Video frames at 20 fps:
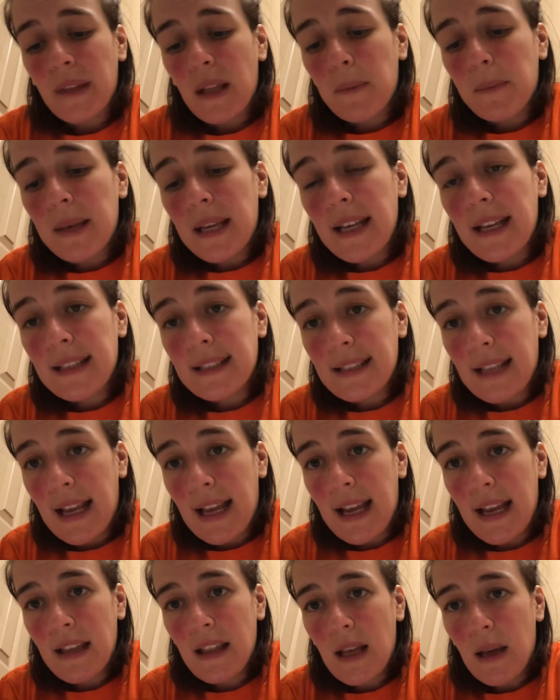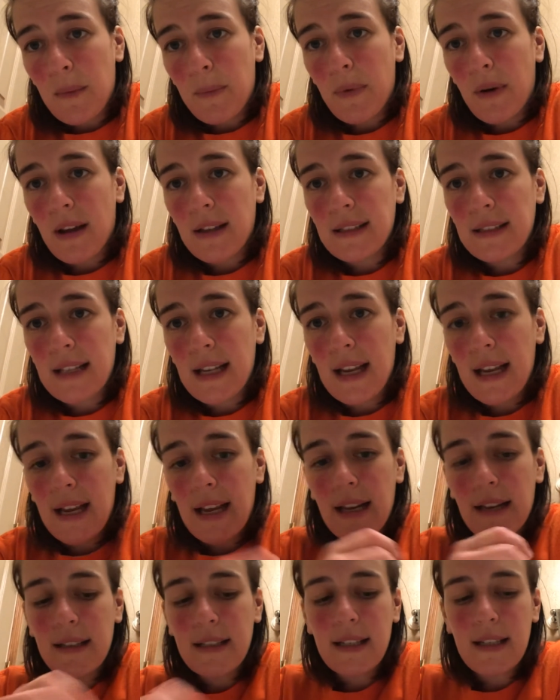PSA, that
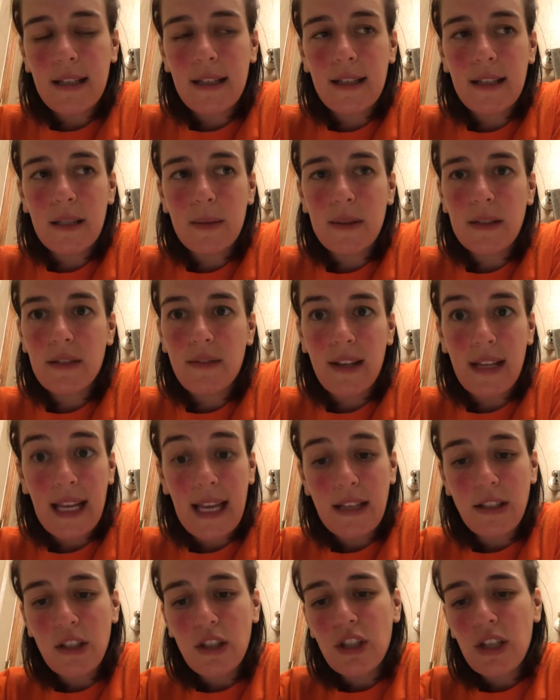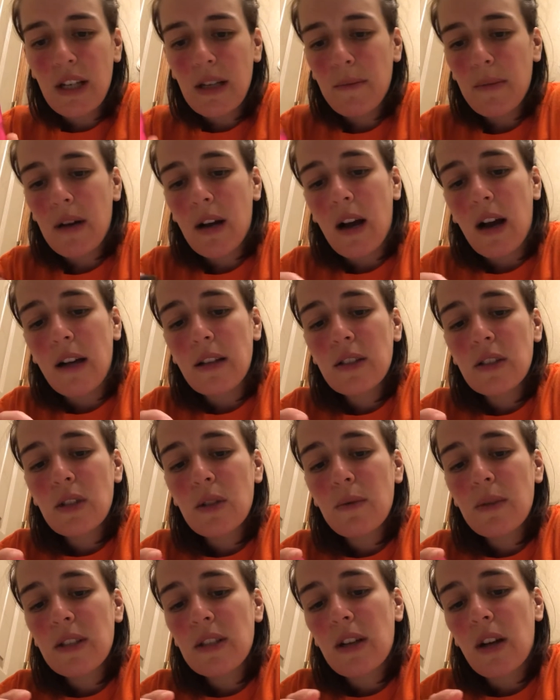prostate specific antigen, but also
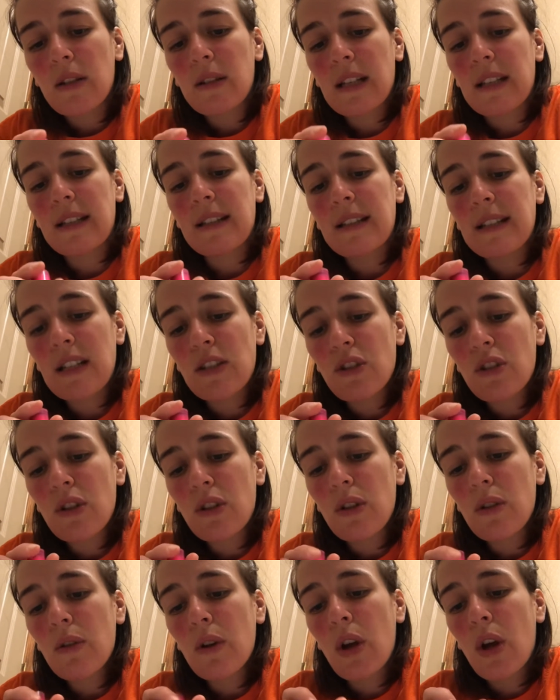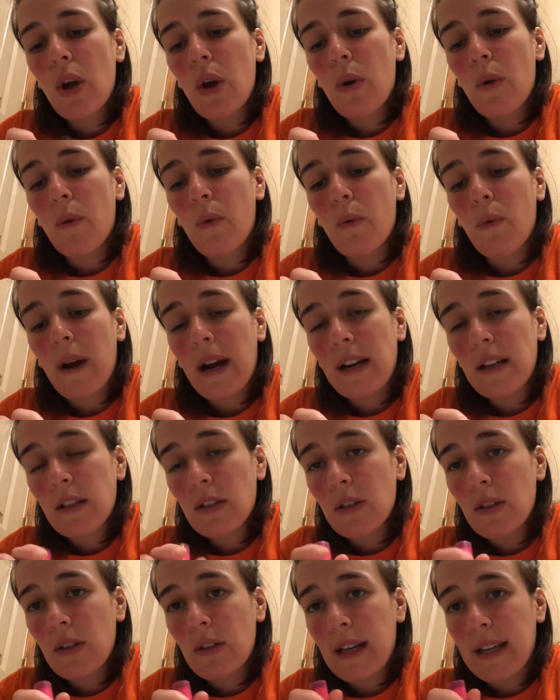what's called a digital
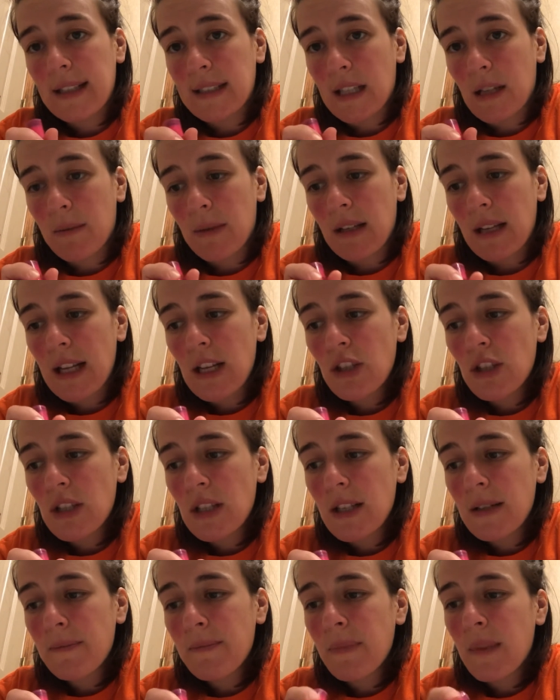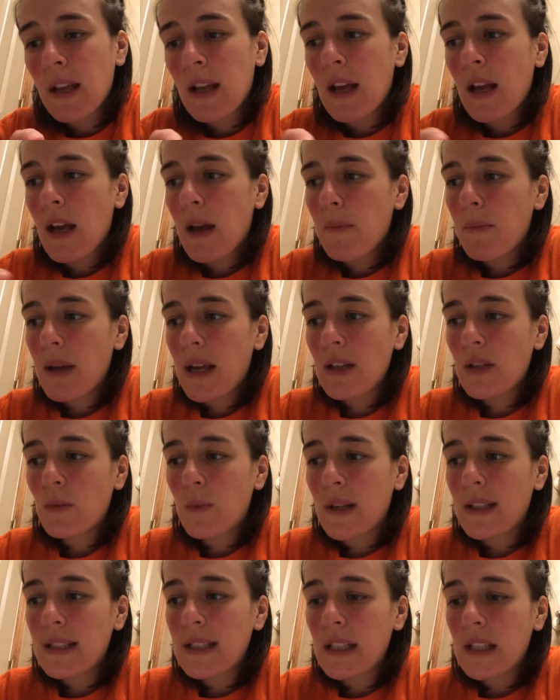rectal examination. Page
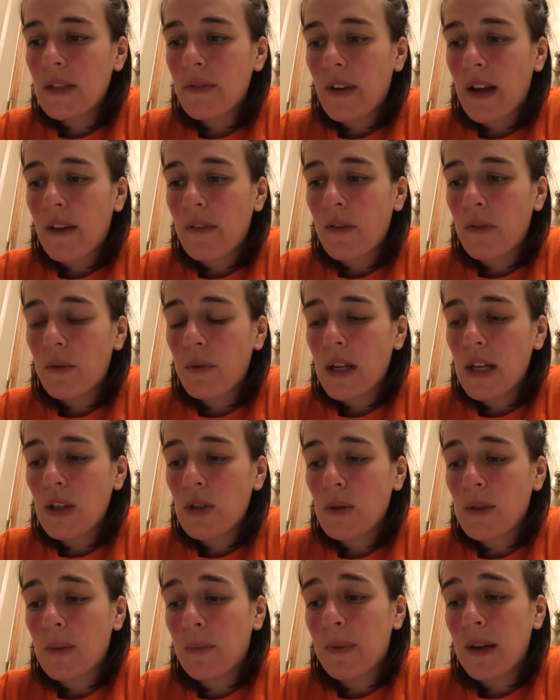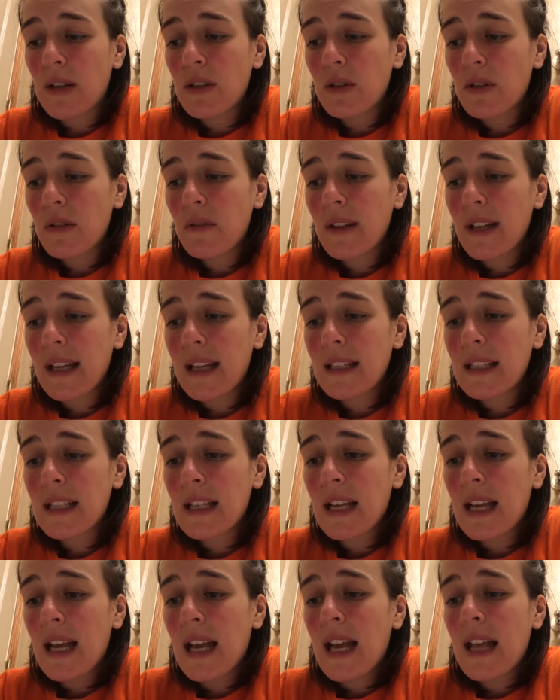1653 shows a picture of it.
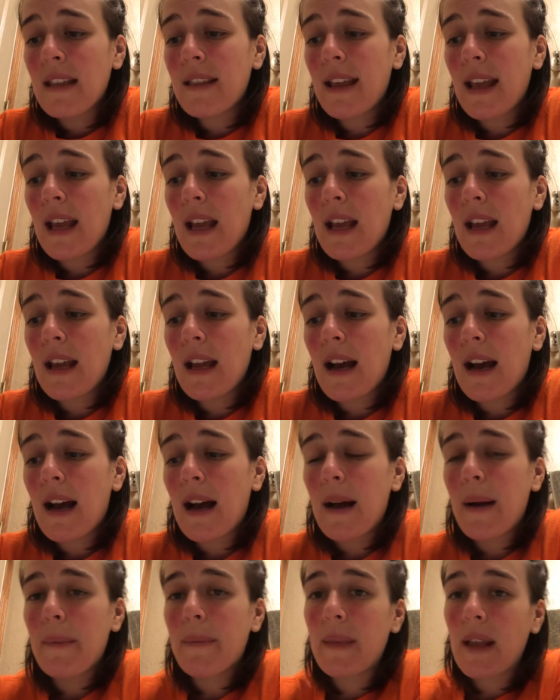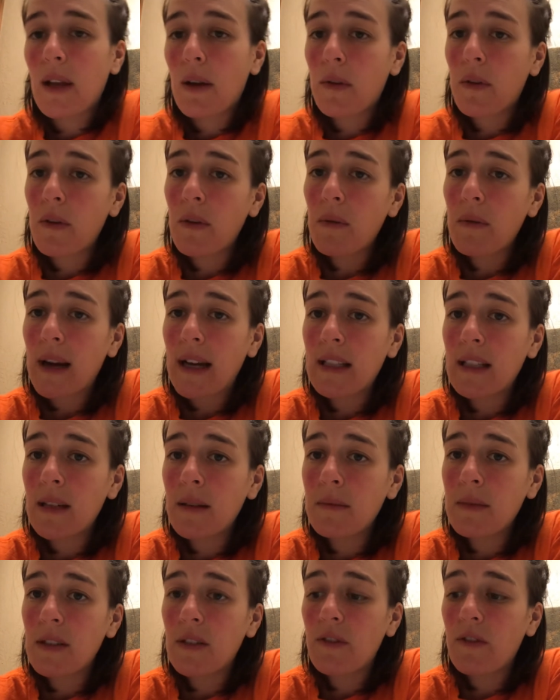They go through the
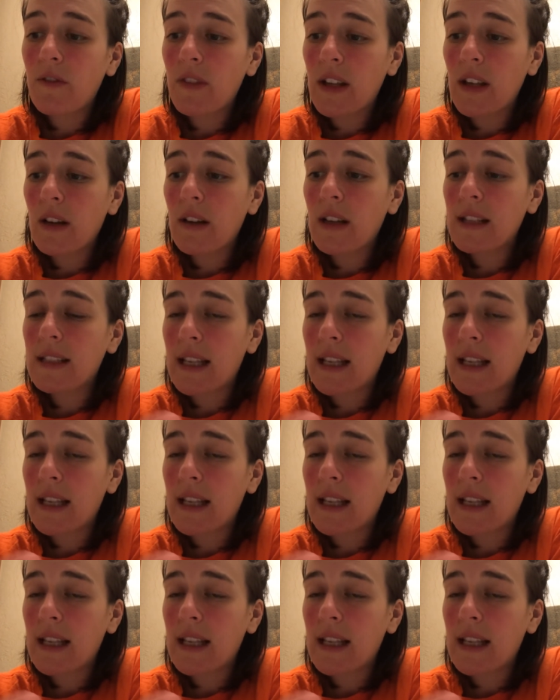rectum to feel, because